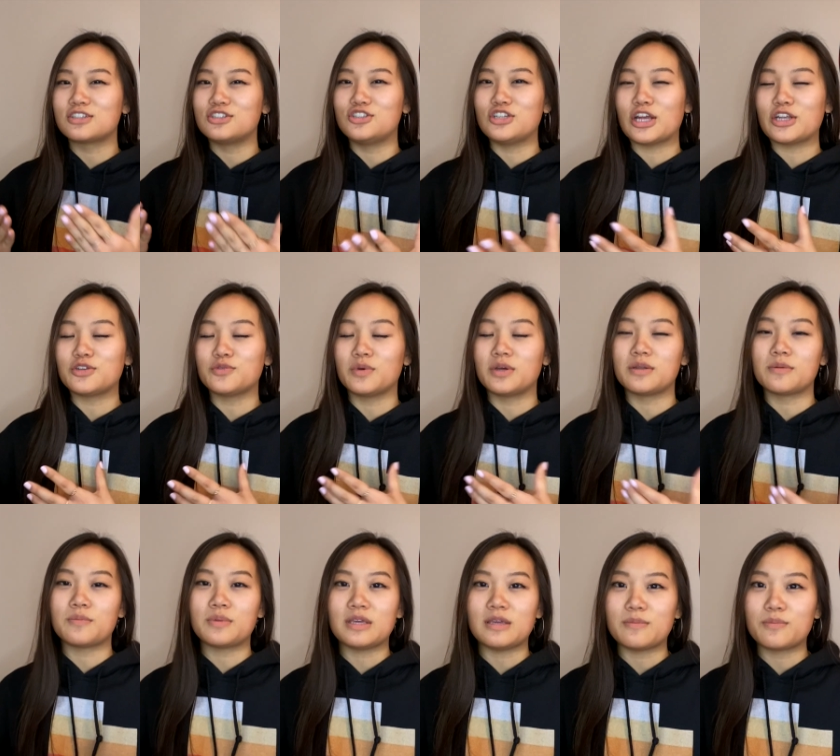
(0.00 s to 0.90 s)
genuine
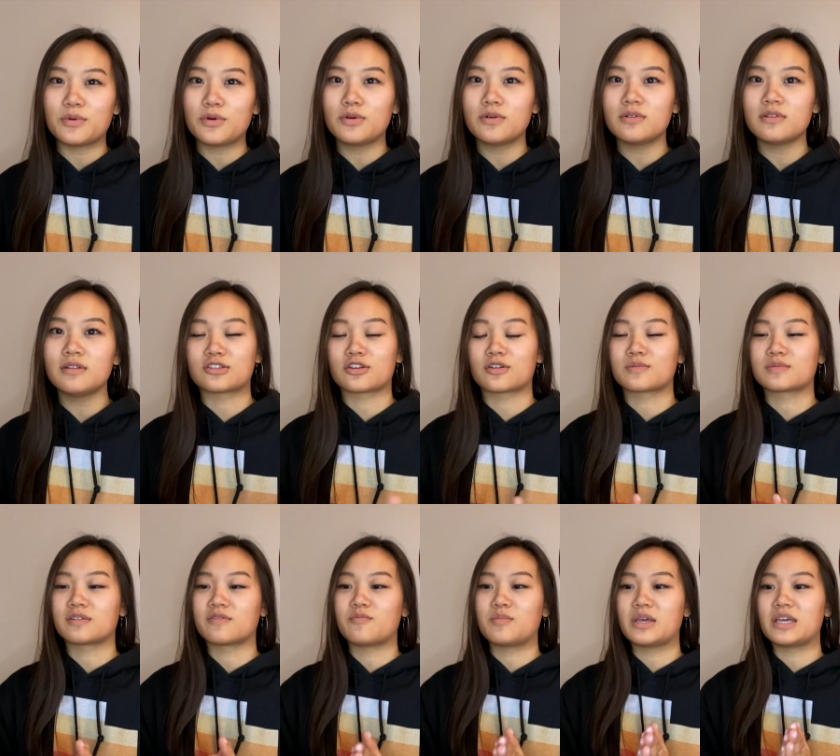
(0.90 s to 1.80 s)
people in terms
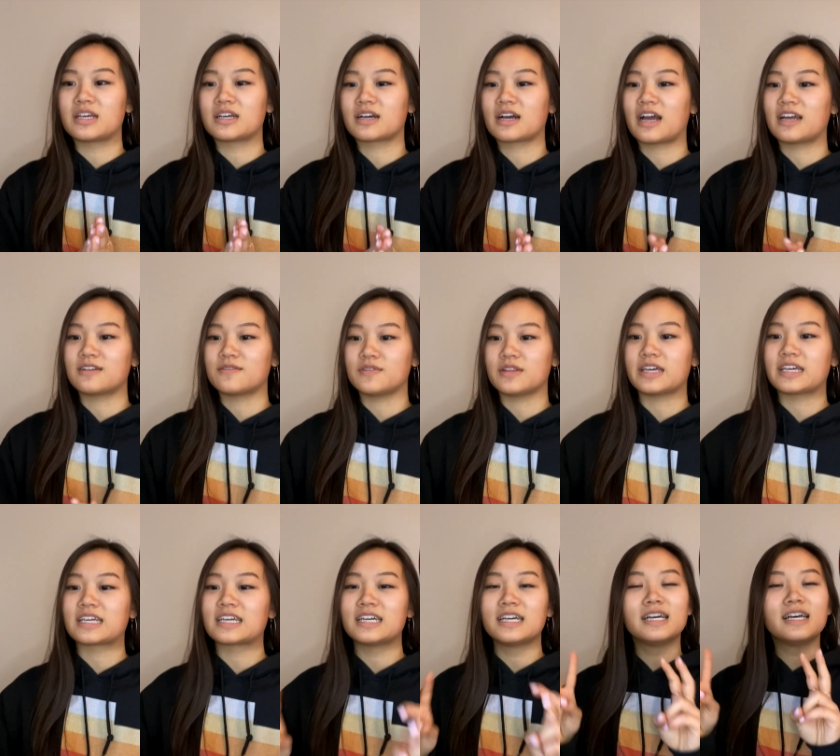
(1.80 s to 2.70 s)
of being kind of
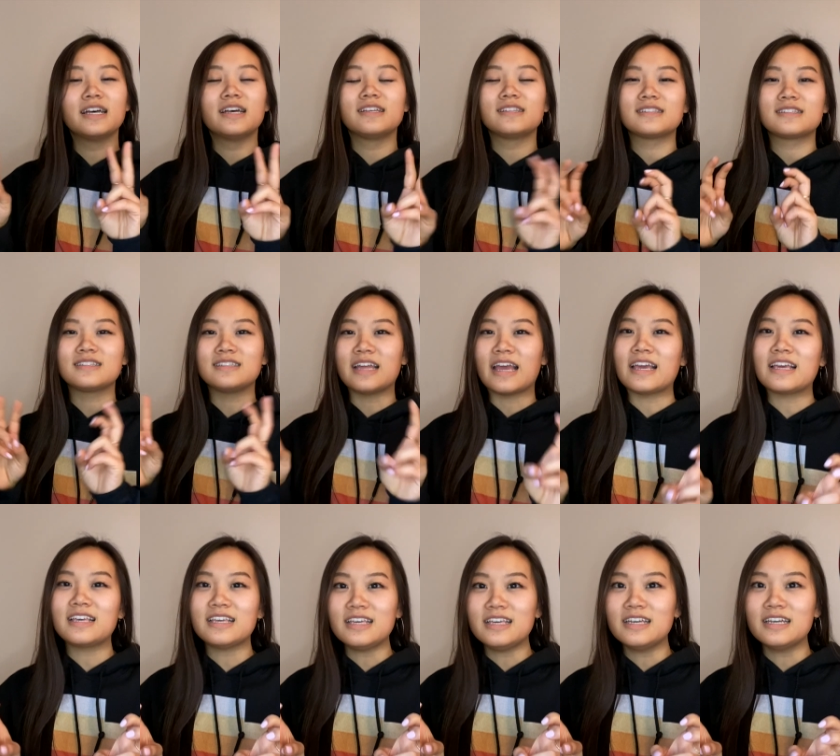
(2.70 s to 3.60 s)
like
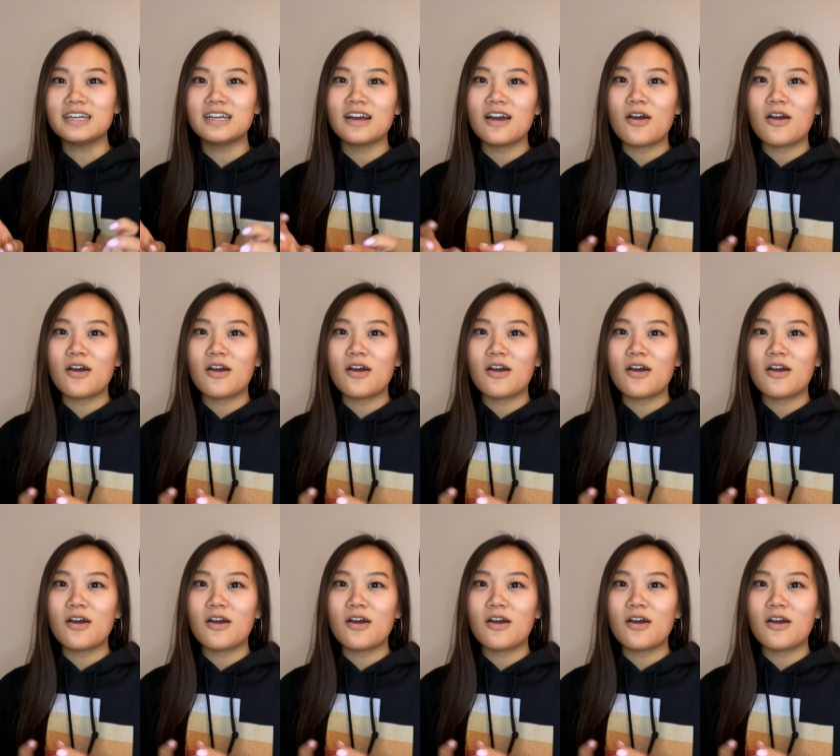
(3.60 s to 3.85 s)
snaky